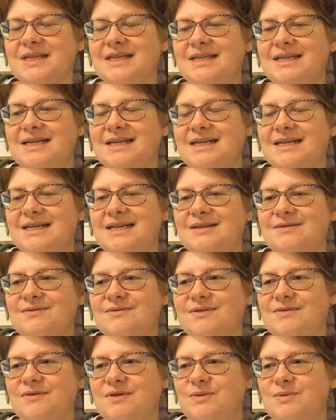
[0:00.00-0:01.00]
yeah,
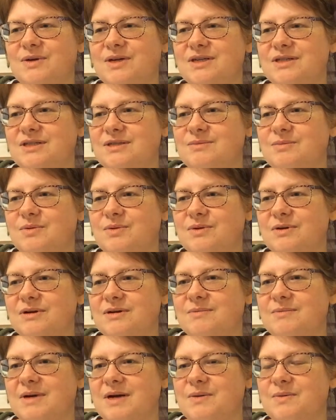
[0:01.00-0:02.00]
if you want to
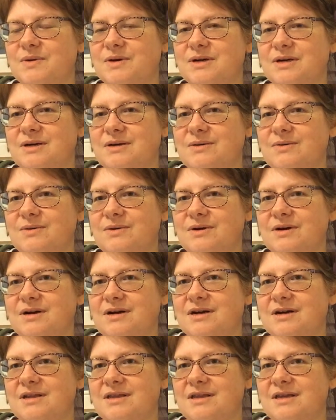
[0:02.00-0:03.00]
support my work
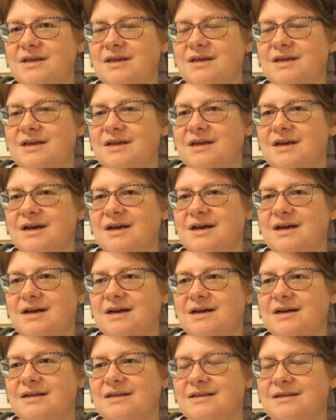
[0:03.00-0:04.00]
or
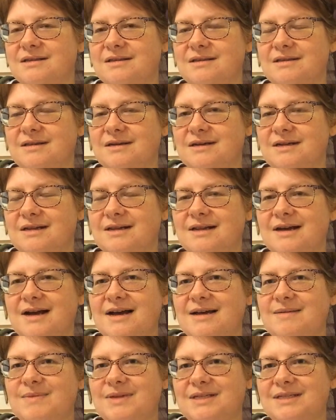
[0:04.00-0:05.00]
the
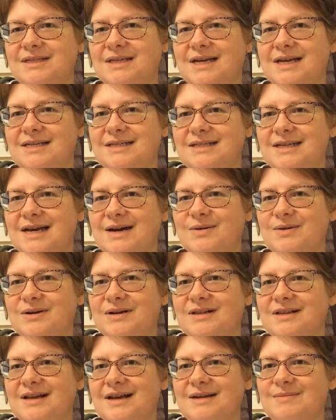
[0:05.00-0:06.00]
climb, the CN Tower
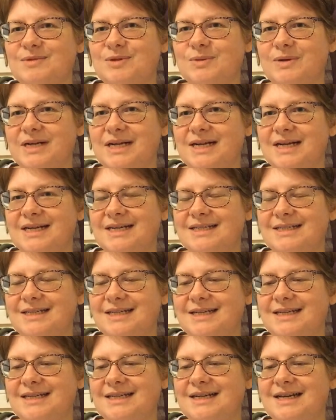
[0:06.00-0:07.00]
Climb
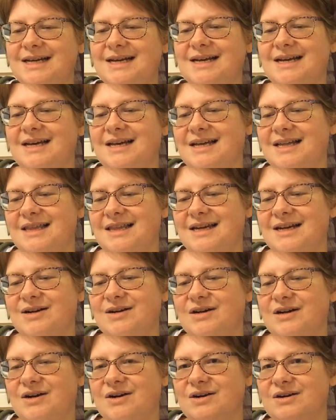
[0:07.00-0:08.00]
2019,
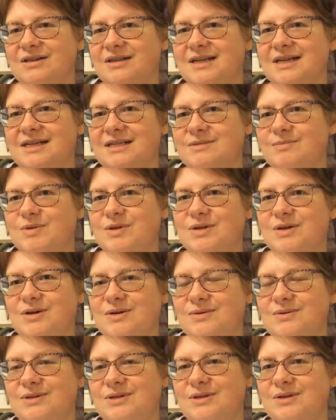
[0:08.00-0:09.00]
there are links
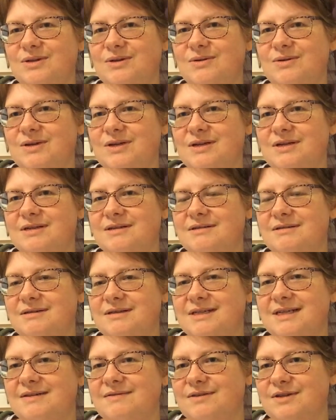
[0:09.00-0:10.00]
below so that you can
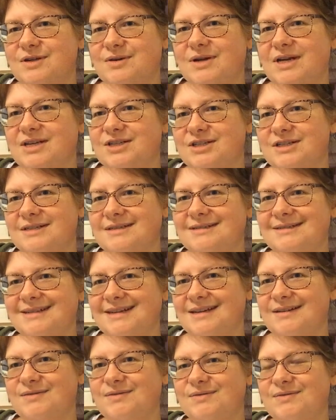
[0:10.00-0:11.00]
give a donation
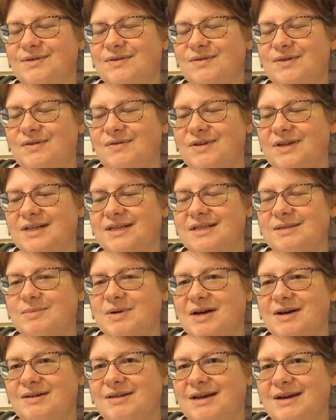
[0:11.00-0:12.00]
if you feel
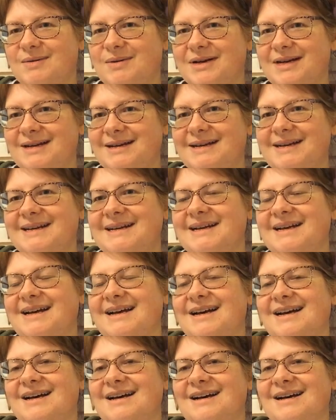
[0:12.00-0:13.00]
inspired that way.
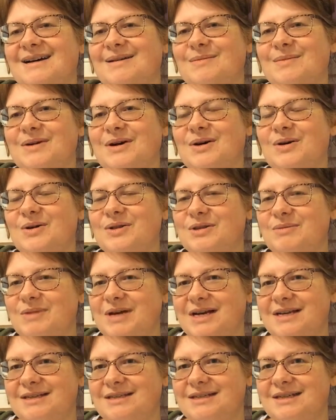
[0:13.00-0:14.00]
All the
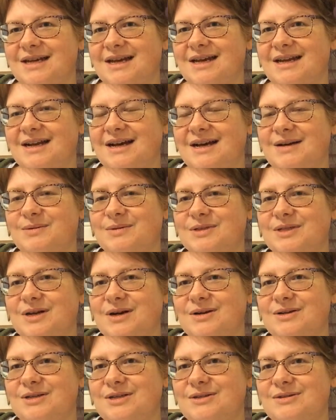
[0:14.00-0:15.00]
best, and I will
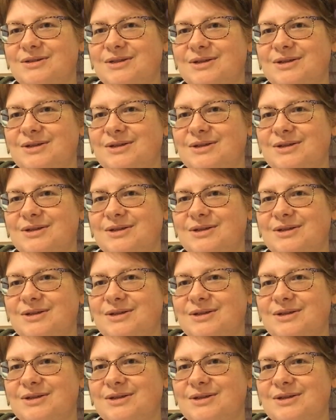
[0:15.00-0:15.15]
talk to you